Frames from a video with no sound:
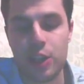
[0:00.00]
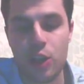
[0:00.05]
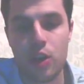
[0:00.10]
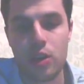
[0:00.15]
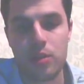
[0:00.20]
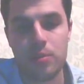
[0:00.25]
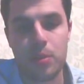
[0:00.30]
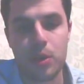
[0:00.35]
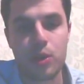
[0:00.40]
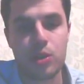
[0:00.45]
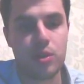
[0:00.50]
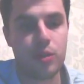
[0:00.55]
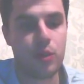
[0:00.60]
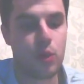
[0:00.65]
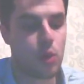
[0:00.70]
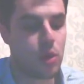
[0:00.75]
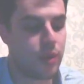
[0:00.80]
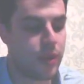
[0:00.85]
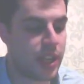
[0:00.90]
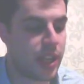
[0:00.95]
could because of
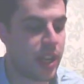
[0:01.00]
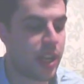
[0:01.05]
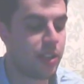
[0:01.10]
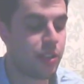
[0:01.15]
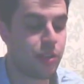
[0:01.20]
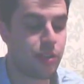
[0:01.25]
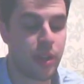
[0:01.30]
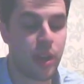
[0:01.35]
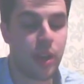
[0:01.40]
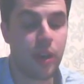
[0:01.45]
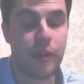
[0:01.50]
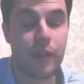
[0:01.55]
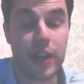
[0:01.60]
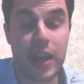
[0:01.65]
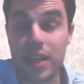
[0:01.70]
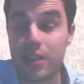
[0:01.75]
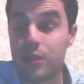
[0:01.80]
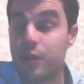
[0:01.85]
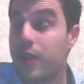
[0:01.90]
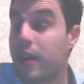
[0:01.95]
all of his history? I
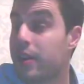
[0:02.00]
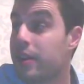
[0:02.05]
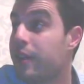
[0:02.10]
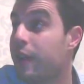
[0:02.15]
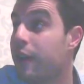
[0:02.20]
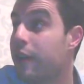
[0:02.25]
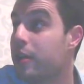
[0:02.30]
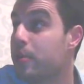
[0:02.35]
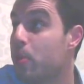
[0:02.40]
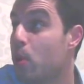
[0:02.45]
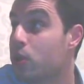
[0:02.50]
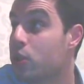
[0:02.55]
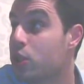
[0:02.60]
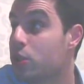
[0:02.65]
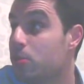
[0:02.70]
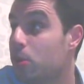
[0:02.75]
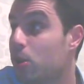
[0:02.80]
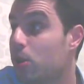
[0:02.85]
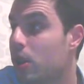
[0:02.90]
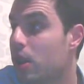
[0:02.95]
think that's very, very
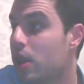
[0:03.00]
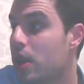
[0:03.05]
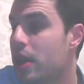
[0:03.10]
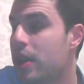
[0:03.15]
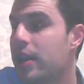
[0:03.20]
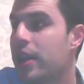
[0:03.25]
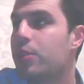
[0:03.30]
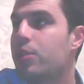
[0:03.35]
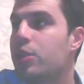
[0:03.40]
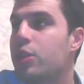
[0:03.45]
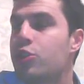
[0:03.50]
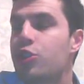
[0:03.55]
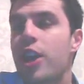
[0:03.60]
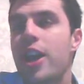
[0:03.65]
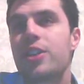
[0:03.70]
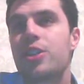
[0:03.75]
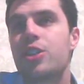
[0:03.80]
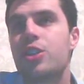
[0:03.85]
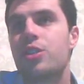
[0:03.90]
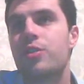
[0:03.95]
possible. Now,
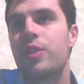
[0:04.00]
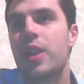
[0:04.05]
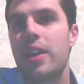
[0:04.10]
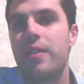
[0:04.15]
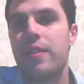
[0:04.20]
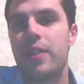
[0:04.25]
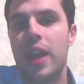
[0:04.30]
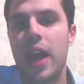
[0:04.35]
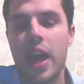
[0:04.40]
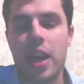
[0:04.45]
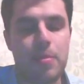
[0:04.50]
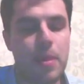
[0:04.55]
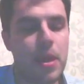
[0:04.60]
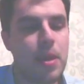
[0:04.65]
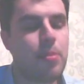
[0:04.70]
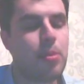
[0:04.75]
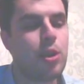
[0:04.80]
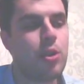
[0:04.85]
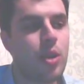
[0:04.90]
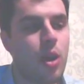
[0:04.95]
detractors of David Haye,
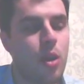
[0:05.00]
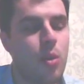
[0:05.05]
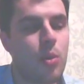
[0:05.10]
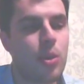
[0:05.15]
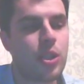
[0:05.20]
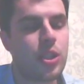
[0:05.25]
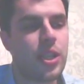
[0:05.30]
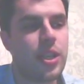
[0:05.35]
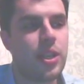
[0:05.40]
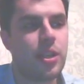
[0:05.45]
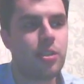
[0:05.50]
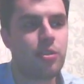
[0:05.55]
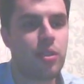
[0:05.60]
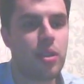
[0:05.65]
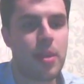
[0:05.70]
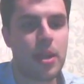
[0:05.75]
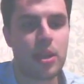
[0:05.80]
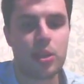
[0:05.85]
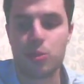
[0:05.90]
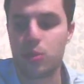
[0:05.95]
people who don't want to see this
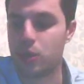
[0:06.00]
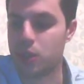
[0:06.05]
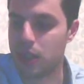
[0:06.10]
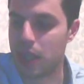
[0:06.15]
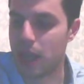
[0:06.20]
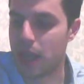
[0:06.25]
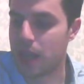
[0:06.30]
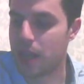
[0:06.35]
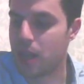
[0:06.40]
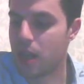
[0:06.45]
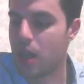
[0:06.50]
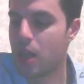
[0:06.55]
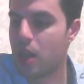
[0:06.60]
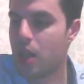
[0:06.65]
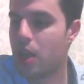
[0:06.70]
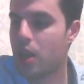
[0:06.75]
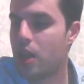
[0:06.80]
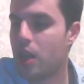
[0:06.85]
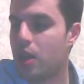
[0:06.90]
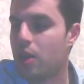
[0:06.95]
rematch, will say,
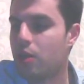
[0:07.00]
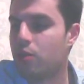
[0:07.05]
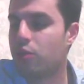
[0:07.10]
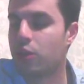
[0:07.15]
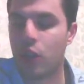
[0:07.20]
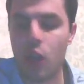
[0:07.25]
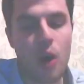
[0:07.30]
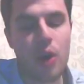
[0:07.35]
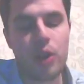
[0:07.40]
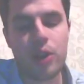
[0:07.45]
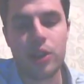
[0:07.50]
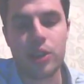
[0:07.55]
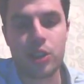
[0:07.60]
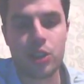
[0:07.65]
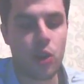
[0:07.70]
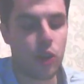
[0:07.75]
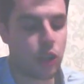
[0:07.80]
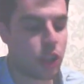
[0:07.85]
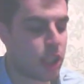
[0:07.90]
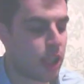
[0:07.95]
regardless,
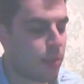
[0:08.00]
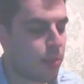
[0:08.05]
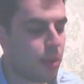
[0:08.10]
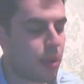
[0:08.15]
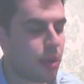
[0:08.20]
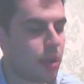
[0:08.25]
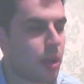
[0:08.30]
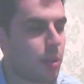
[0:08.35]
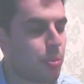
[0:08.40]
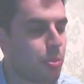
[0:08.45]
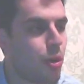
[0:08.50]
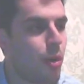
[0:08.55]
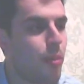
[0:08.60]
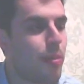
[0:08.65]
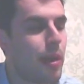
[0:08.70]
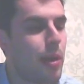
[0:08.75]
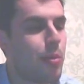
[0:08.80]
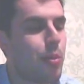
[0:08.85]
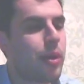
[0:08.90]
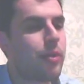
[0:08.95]
Gossip, the
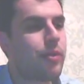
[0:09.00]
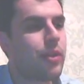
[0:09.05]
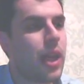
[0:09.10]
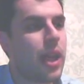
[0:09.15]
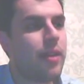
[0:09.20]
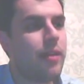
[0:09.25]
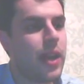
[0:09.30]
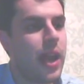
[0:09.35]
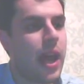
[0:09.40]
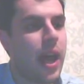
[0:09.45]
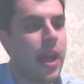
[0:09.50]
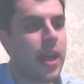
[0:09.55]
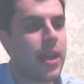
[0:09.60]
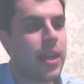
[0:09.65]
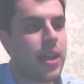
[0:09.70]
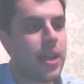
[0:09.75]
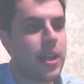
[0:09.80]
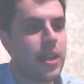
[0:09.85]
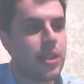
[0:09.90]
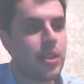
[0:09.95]
problem with David
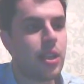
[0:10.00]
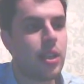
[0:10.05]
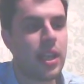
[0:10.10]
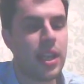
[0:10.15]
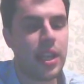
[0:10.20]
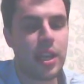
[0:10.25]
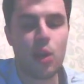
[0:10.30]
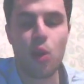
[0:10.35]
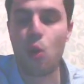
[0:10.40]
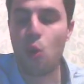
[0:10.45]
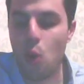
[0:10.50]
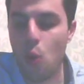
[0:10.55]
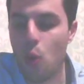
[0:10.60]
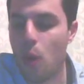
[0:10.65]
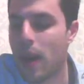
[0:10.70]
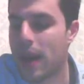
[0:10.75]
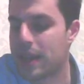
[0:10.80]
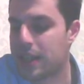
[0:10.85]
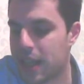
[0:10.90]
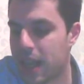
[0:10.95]
Haye is that he
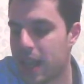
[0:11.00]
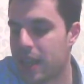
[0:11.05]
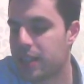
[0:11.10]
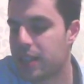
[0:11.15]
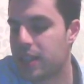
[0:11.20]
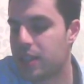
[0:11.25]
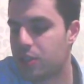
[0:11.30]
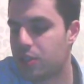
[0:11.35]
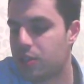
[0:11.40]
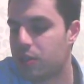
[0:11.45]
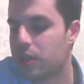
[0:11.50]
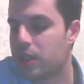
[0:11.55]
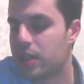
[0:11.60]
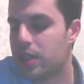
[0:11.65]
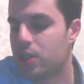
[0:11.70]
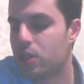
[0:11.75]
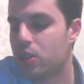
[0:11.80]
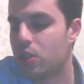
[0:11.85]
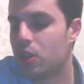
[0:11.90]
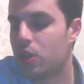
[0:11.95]
always gets
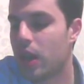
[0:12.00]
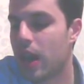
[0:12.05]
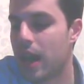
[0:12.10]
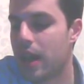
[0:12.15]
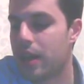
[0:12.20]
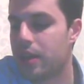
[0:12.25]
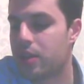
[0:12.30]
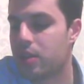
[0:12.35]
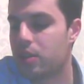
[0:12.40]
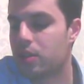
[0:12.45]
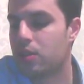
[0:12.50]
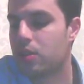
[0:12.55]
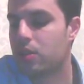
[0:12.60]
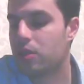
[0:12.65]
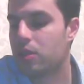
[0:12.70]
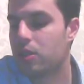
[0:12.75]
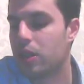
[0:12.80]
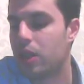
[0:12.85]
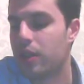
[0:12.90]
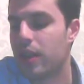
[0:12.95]
injuries. And,
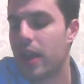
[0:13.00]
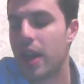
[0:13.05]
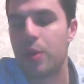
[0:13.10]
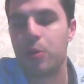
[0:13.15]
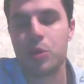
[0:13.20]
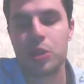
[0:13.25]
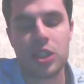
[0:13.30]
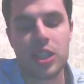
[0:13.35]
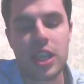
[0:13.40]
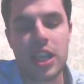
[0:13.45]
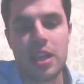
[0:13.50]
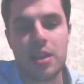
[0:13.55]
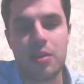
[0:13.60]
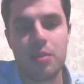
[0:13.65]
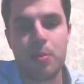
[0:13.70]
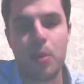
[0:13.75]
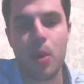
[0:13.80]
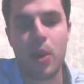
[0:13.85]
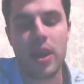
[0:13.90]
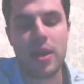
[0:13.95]
you know, that was
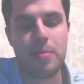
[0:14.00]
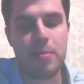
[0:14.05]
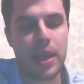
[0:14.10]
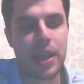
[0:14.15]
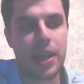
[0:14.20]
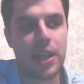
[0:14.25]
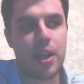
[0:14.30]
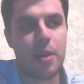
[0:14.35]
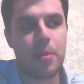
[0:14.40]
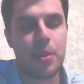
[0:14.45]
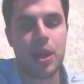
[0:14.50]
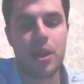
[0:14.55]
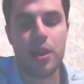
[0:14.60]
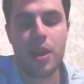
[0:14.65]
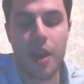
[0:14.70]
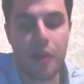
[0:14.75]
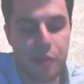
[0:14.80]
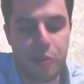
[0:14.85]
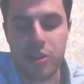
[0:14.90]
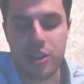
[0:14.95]
seen by him picking up
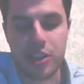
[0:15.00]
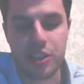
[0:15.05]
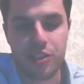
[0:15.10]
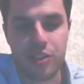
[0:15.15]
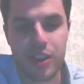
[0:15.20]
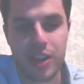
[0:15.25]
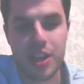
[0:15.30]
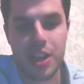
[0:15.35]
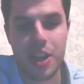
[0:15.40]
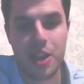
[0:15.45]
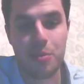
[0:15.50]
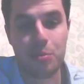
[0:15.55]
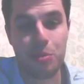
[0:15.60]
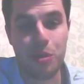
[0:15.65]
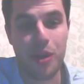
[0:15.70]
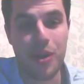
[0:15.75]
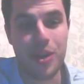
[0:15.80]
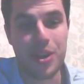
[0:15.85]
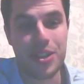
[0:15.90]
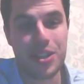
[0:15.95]
another injury
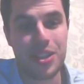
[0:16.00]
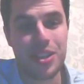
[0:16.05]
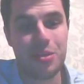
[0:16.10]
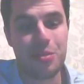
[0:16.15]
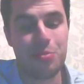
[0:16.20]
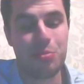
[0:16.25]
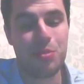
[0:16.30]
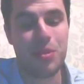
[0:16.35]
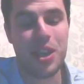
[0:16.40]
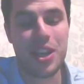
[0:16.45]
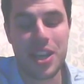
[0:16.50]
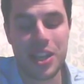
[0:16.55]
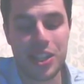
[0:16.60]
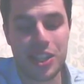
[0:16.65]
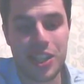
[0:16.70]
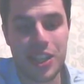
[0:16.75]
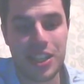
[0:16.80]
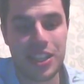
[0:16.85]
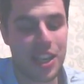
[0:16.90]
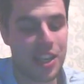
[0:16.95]
prior to the
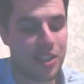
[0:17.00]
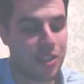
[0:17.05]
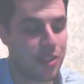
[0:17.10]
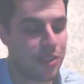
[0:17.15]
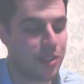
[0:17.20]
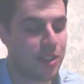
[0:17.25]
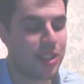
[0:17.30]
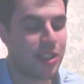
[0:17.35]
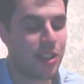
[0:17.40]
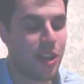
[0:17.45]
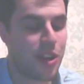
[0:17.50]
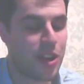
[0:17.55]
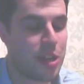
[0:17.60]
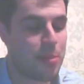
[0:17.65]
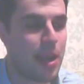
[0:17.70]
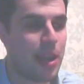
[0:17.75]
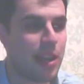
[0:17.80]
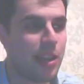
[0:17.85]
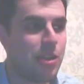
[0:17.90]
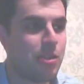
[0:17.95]
initially scheduled Tony
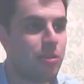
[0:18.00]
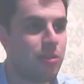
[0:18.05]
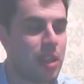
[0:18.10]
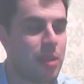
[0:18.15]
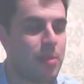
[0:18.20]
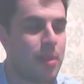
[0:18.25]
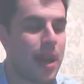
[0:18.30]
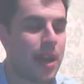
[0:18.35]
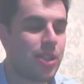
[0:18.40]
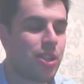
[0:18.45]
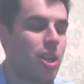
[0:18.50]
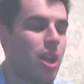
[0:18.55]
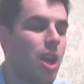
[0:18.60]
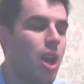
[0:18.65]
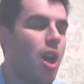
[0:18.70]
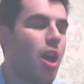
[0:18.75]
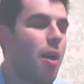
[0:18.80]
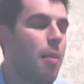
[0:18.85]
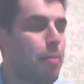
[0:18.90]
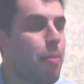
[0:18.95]
Bellew rematch.
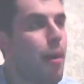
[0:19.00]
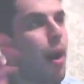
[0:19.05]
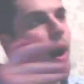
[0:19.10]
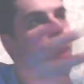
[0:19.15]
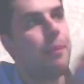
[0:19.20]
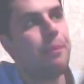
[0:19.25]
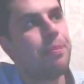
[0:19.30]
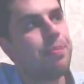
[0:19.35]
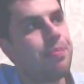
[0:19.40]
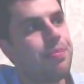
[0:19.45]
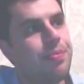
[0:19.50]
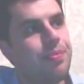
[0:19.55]
But